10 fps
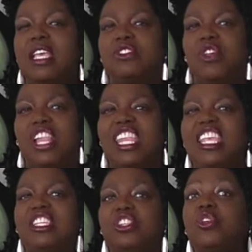So at
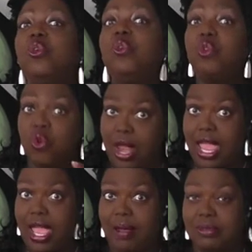least 2
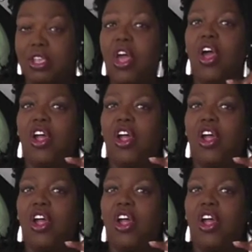grams